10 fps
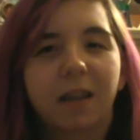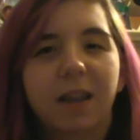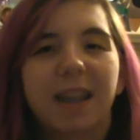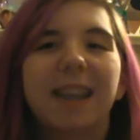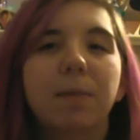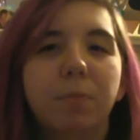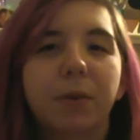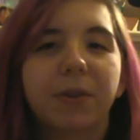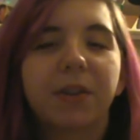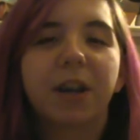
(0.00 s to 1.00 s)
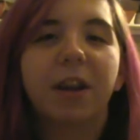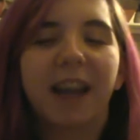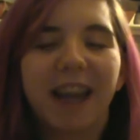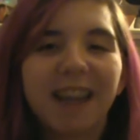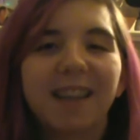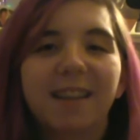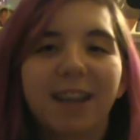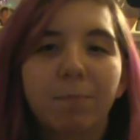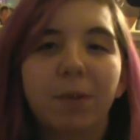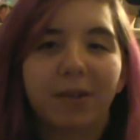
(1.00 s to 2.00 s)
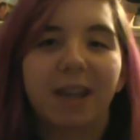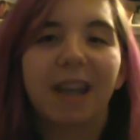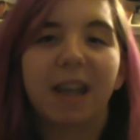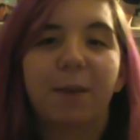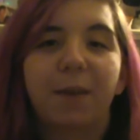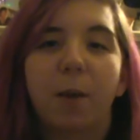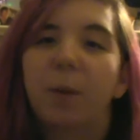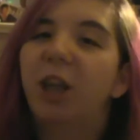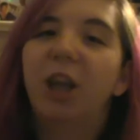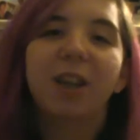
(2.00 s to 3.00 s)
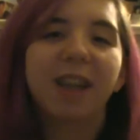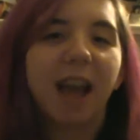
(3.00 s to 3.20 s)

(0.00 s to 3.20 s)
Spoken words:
The symbols. There are hidden symbols in this film, and you just